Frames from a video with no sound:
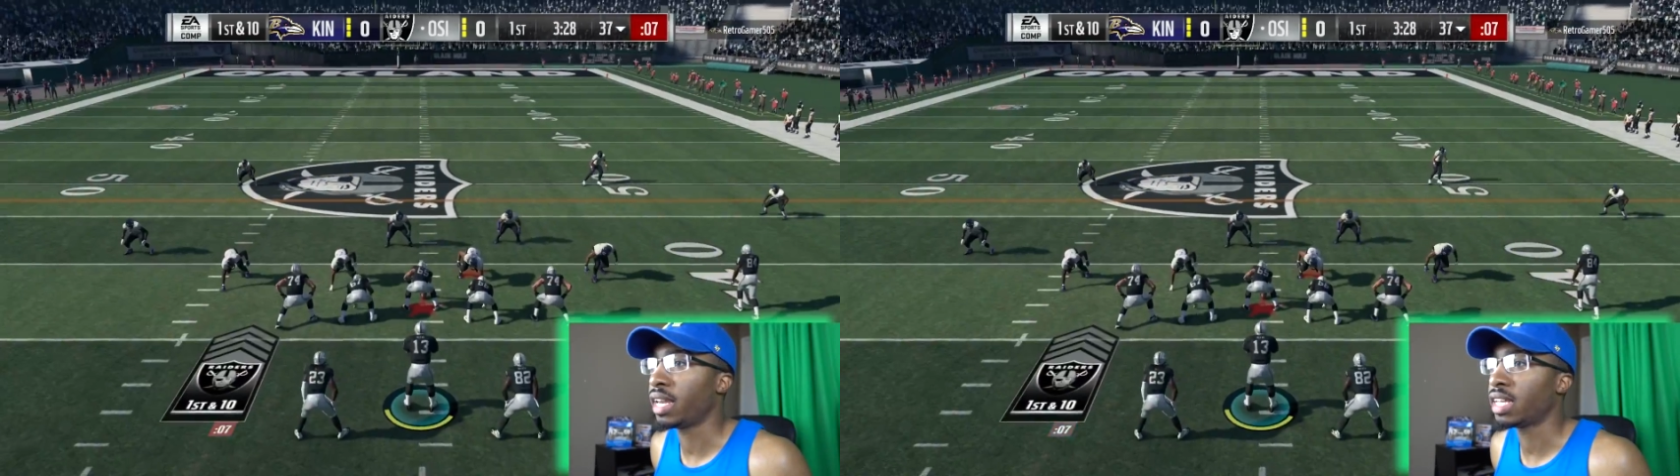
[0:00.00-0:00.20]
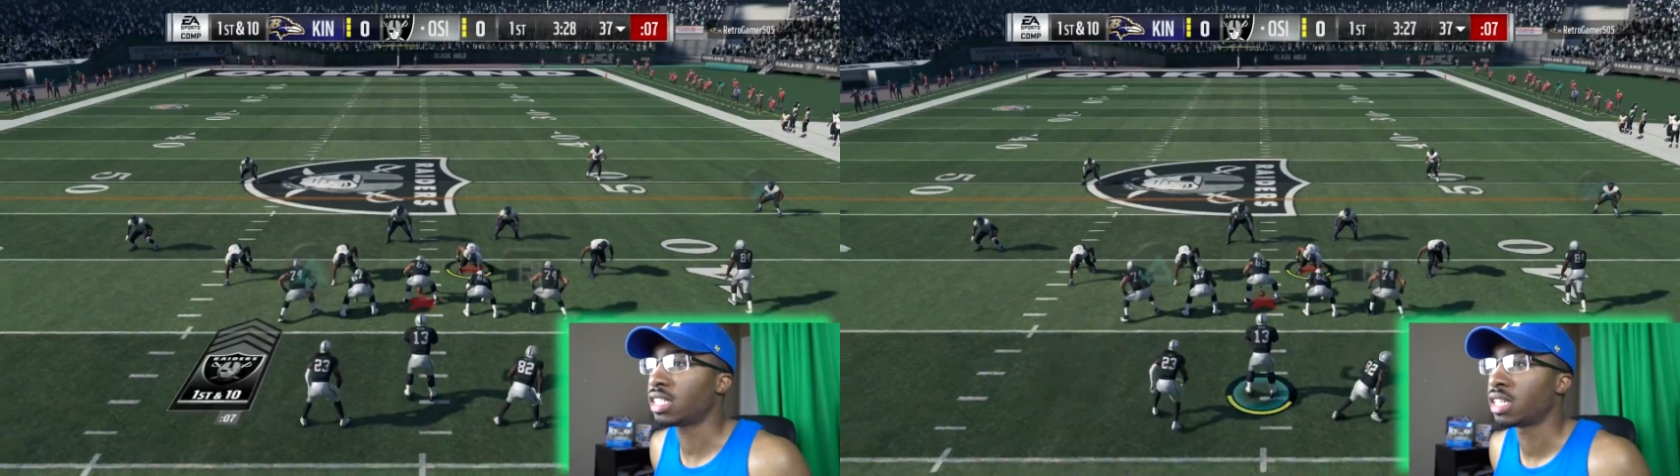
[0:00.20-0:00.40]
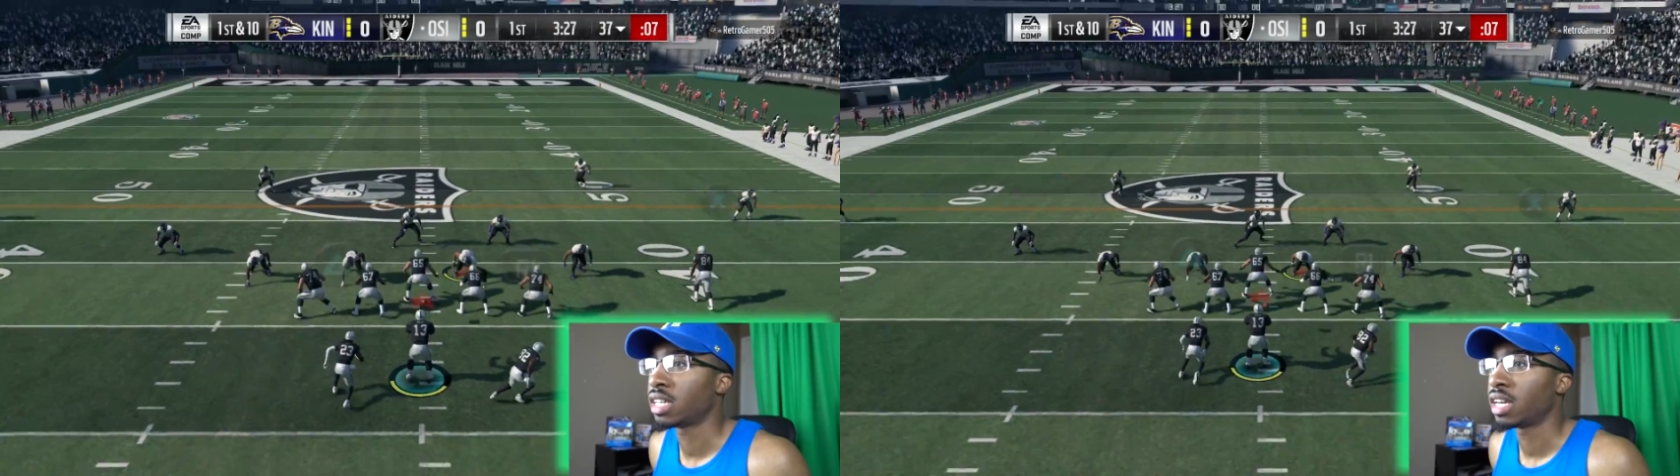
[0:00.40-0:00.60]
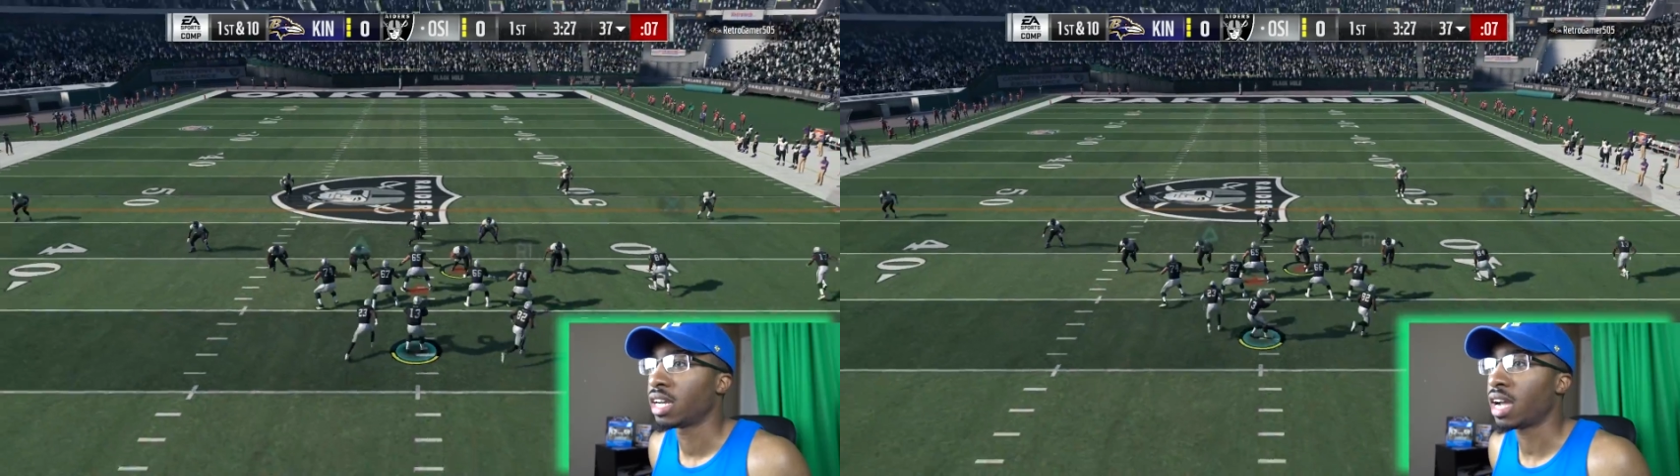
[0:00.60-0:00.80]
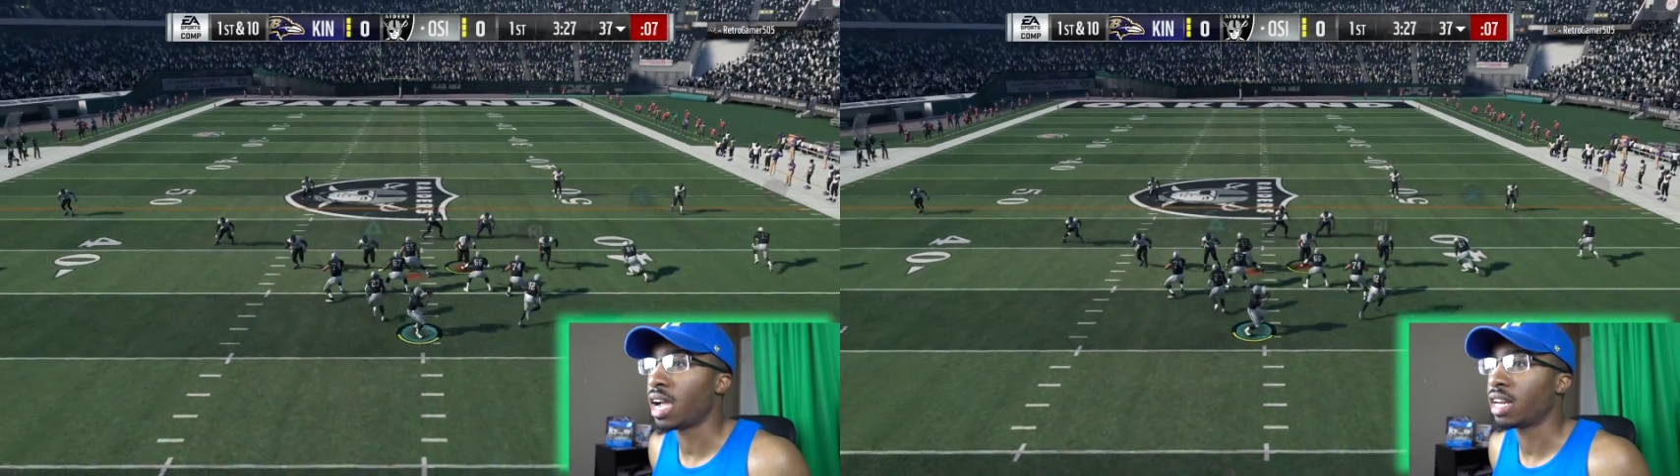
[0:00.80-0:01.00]
this
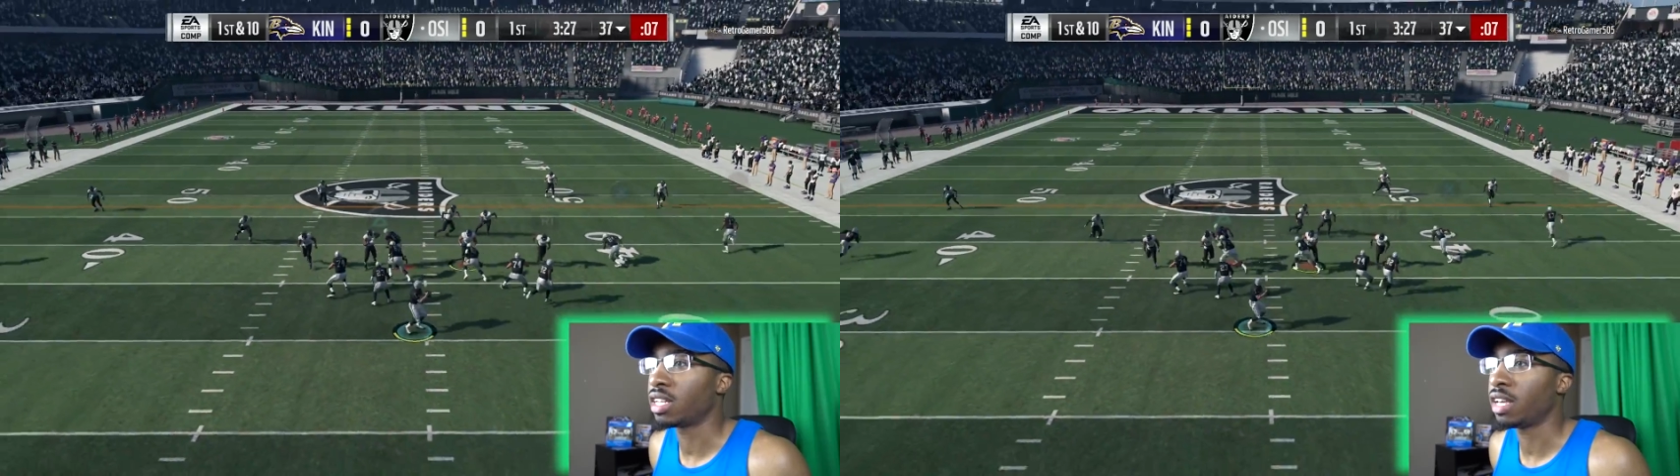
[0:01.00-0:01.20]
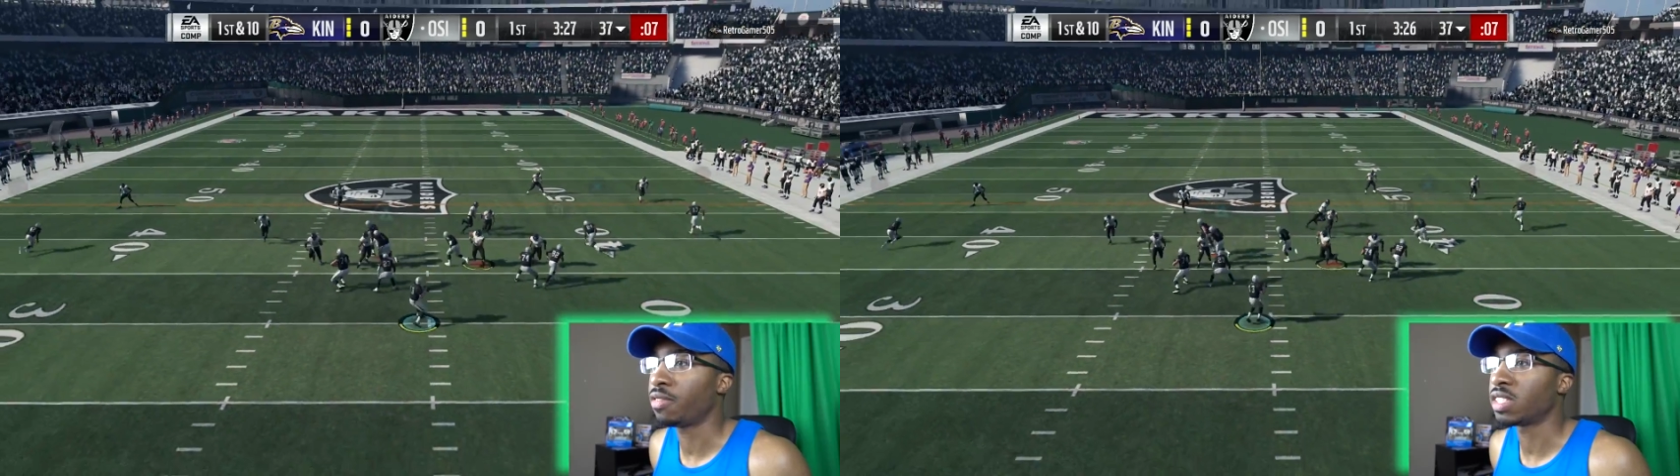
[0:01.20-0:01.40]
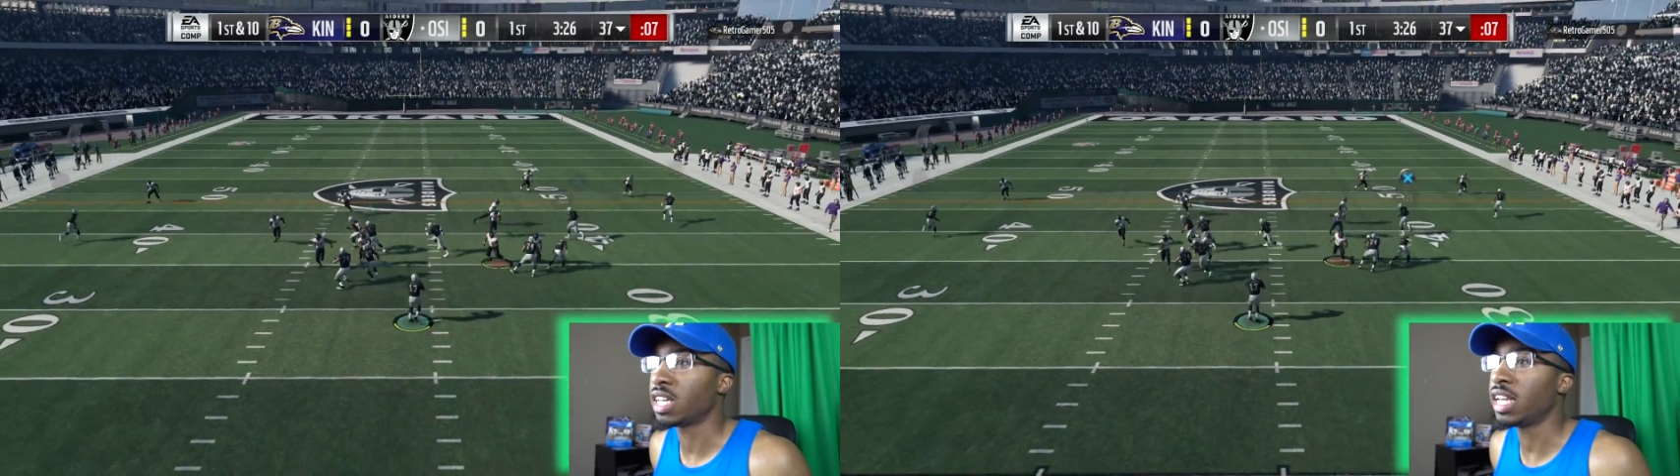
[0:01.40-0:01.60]
kind of defense.